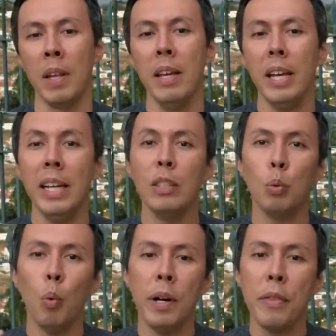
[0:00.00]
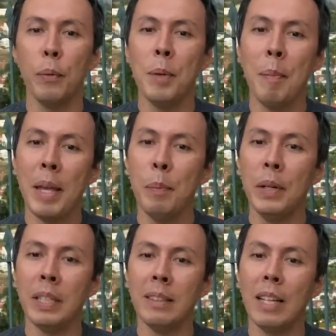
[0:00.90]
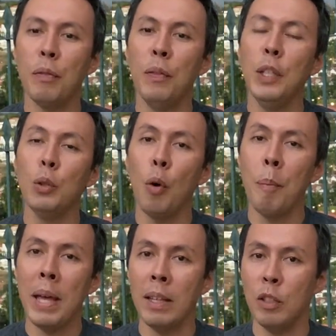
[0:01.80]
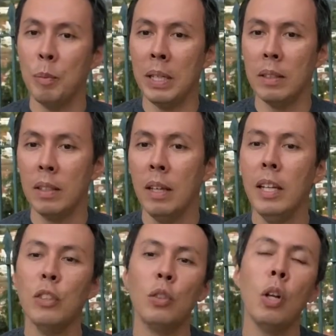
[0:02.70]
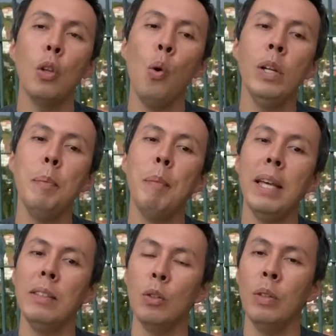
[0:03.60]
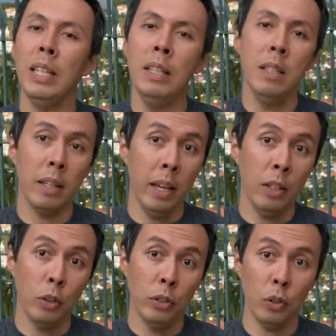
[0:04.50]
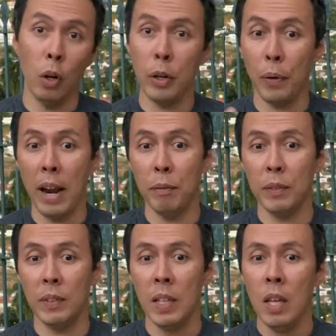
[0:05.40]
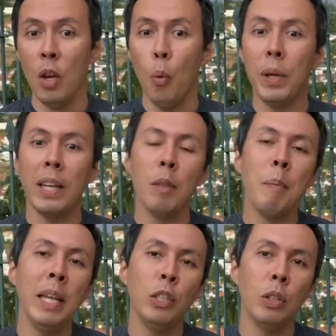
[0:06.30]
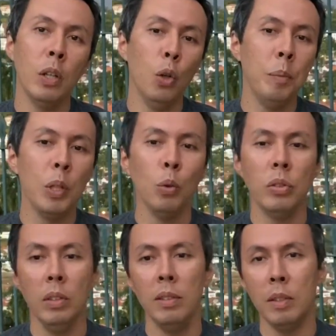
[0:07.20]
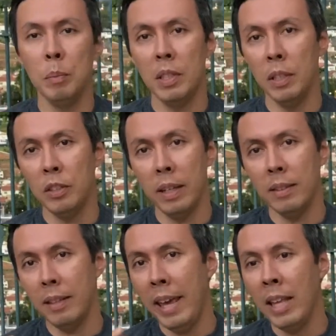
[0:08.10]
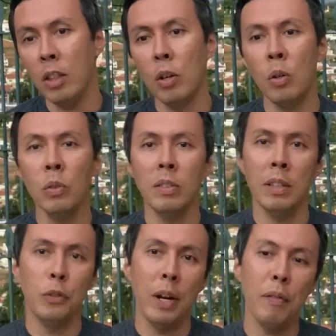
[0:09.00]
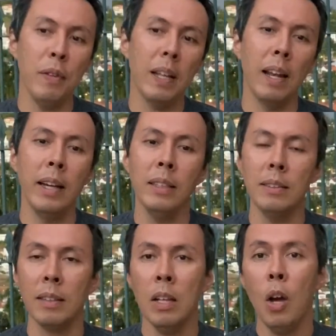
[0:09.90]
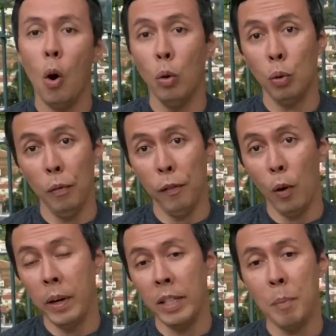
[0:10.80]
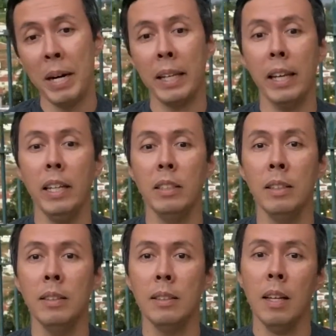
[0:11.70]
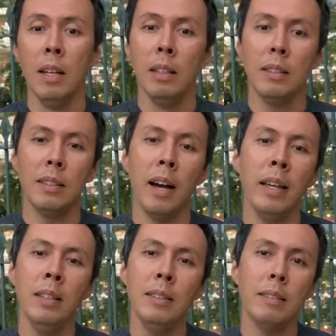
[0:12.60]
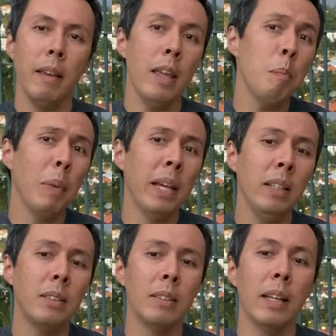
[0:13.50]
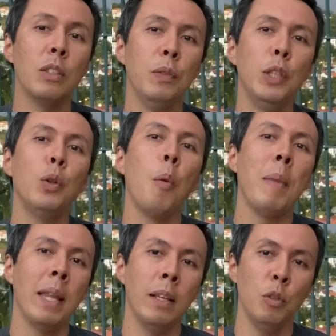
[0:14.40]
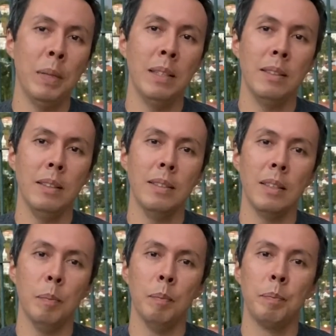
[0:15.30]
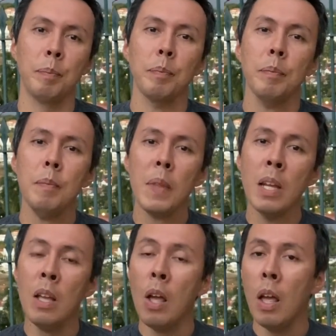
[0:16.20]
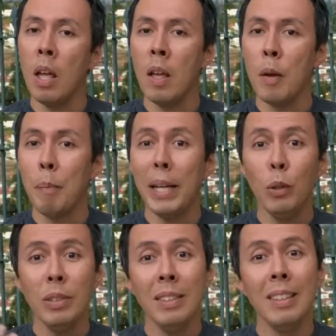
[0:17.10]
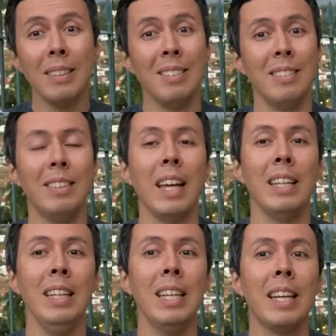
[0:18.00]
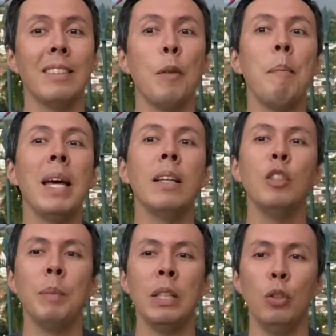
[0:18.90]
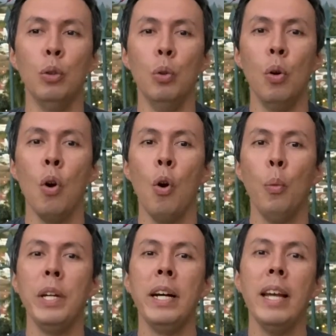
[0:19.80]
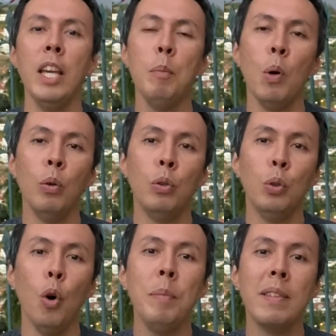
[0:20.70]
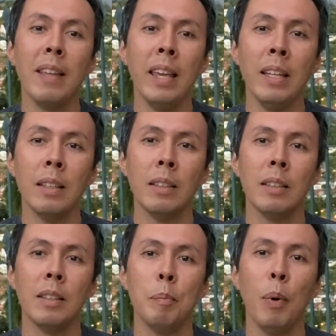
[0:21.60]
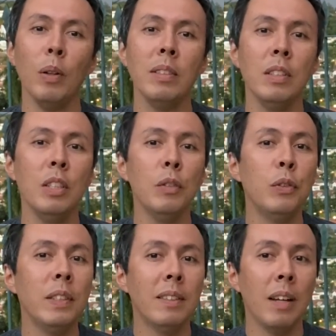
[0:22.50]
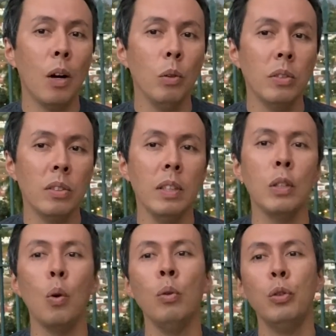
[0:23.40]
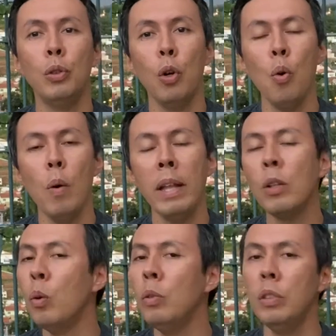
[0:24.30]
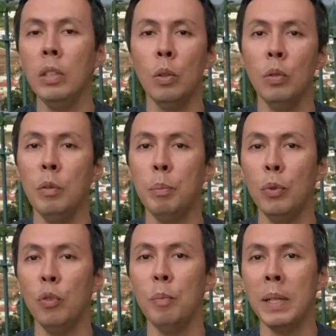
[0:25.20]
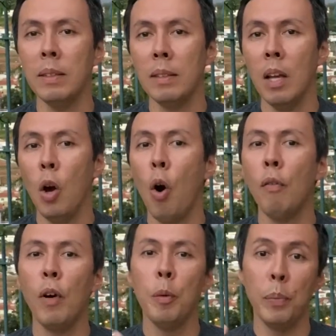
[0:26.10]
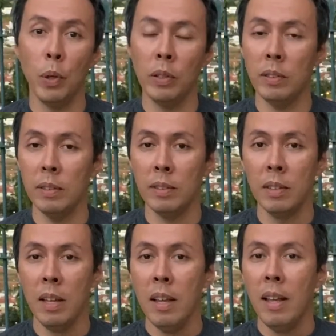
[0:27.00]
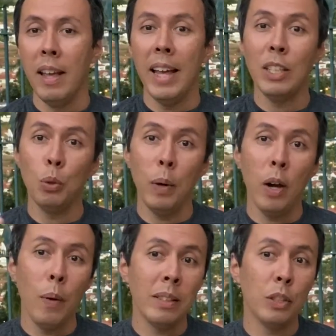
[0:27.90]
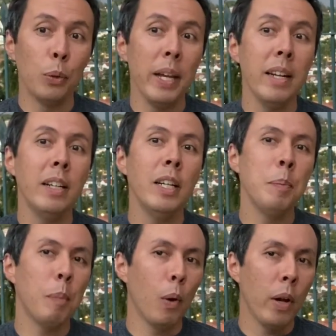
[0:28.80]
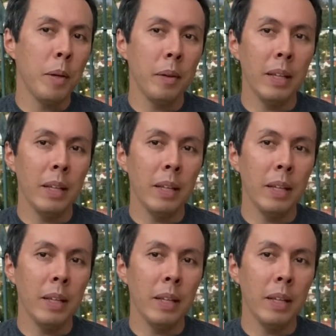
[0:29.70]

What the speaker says: It is worth remembering that visual management is not only based on indicators or graphs. We can mention luminous systems such as end-ons and traffic lights, also floor demarcations, signs, and plates as visual management system. By using this technique as a management tool, we are able to obtain positive results in control and continuous improvement of our process, as well as greater employee.